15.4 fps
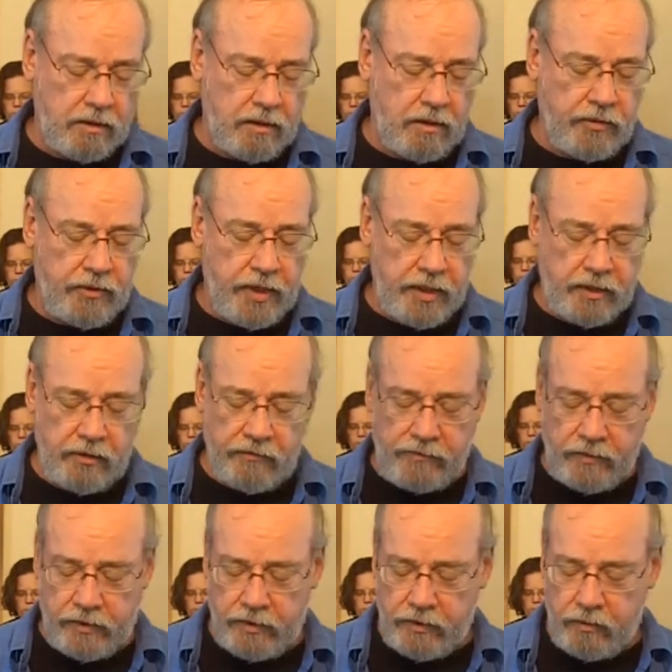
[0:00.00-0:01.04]
So thank you
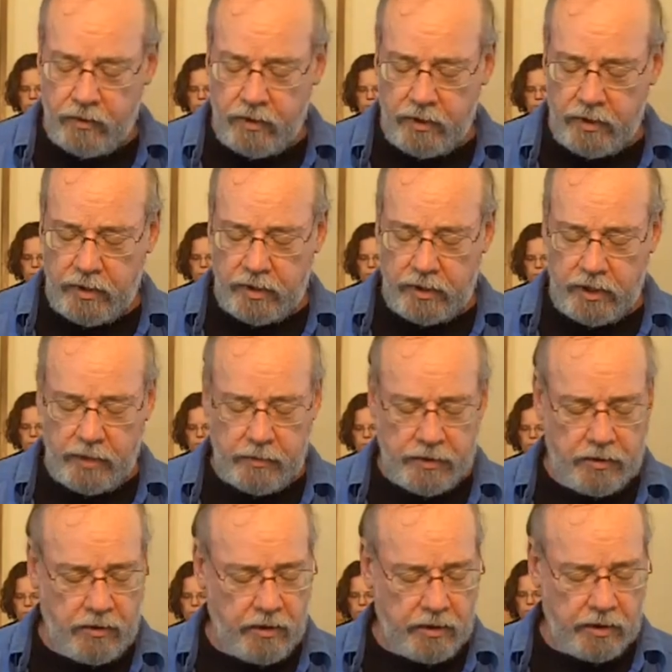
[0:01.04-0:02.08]
for your word that
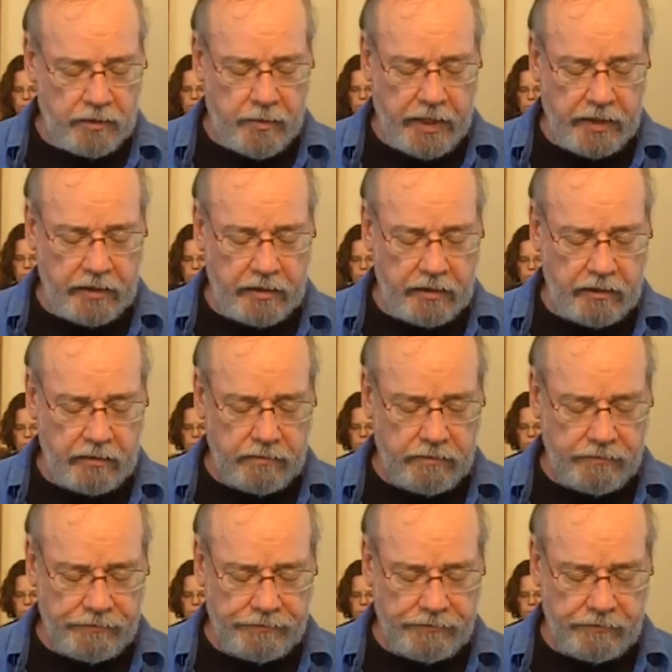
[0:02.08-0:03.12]
keeps drawing us back to you.
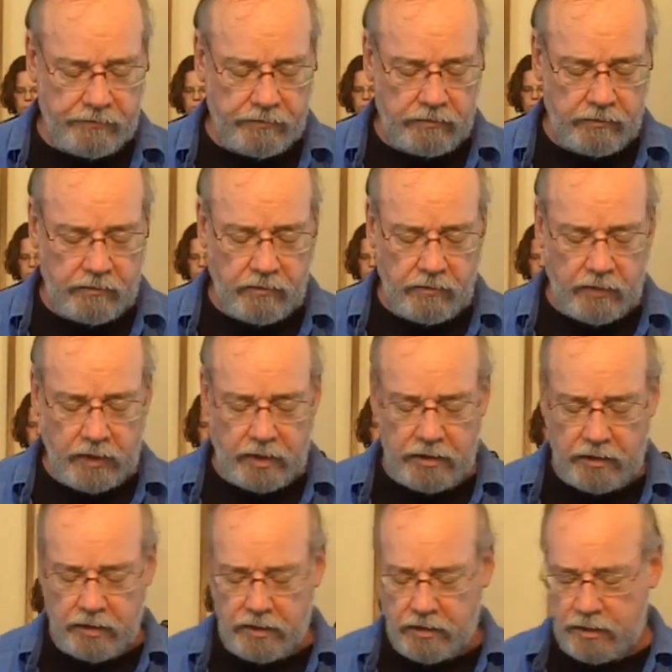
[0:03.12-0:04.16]

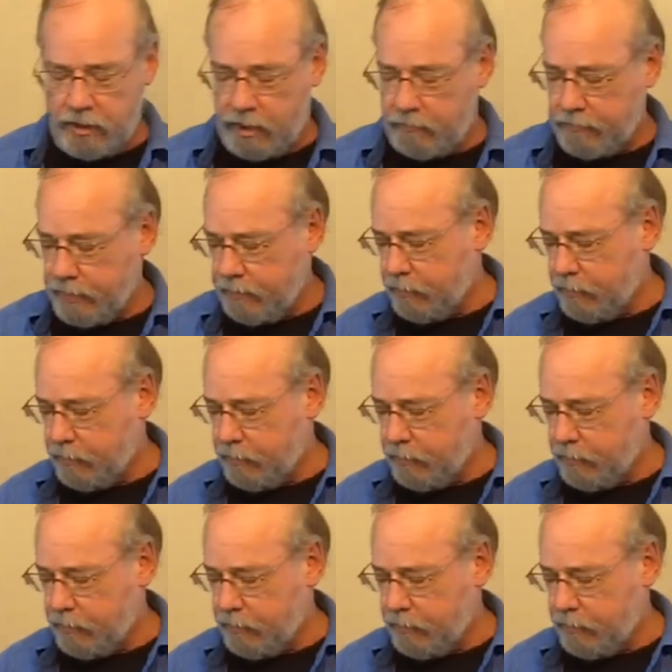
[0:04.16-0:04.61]
In Jesus' name,